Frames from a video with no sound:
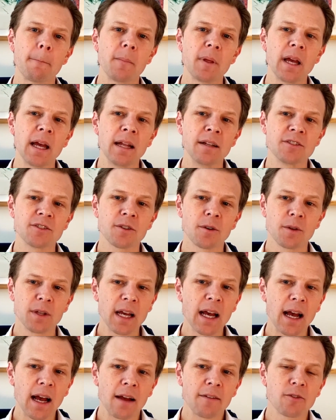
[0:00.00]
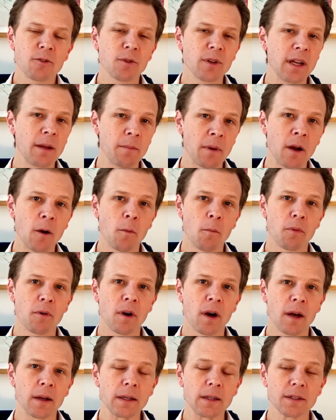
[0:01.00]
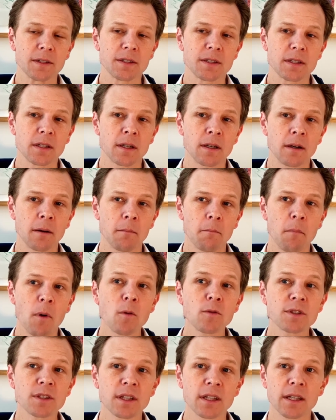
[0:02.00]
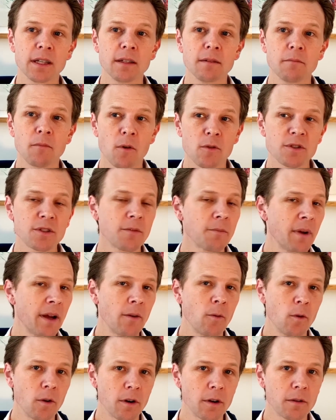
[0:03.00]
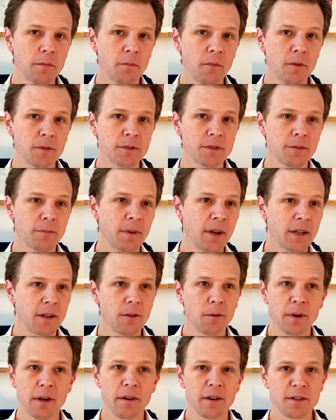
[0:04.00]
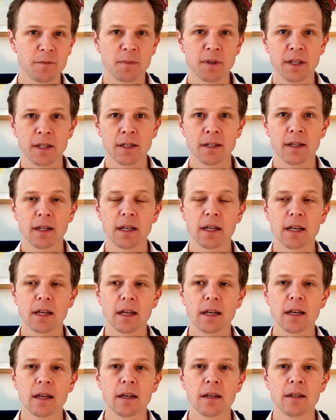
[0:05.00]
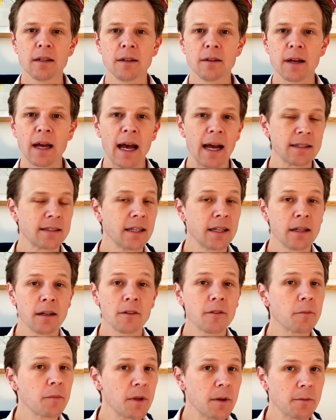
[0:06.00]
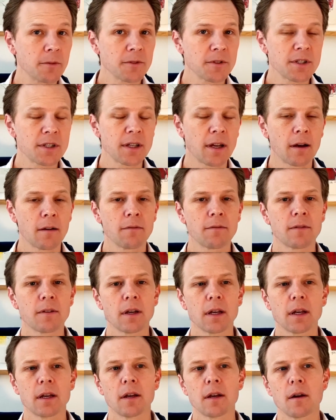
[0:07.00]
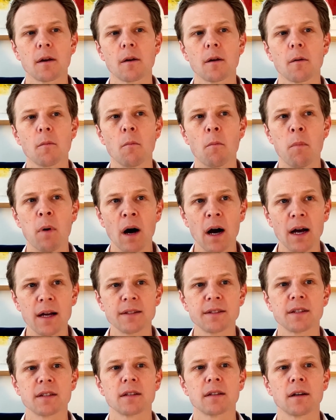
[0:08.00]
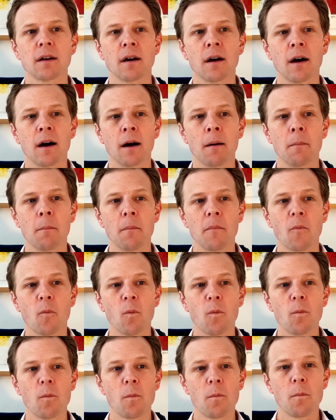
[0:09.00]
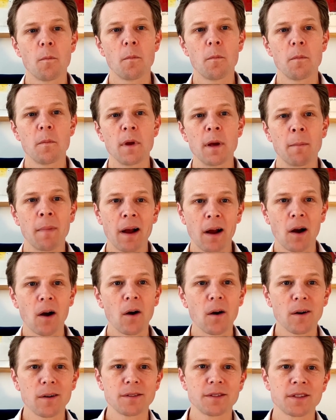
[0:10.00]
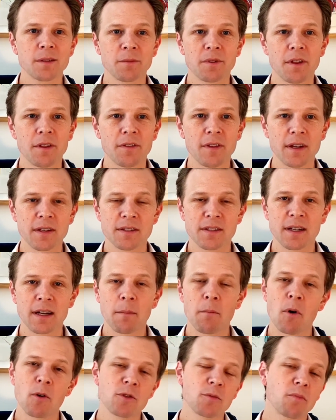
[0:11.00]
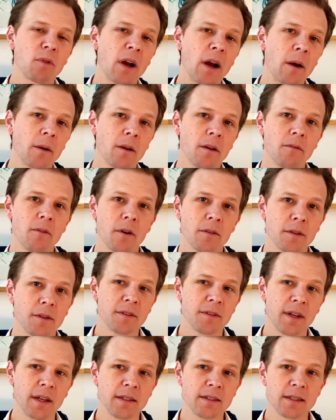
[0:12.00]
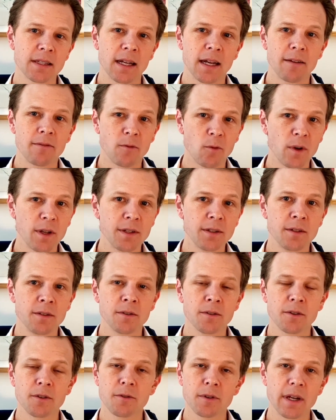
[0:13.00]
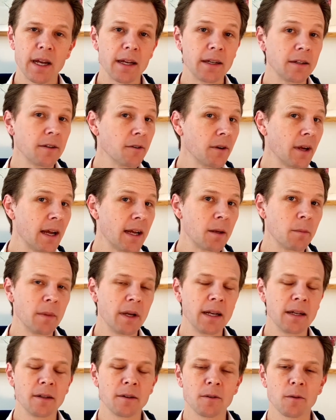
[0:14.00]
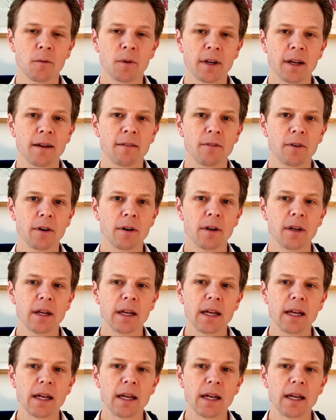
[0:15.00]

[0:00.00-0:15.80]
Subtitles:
And so, yeah, I create my own products. Most of my work, most of my career has been acting in other people's stuff. But in my heart, some of the things that I'm most proud of are things that I've written or created or animated or whatever.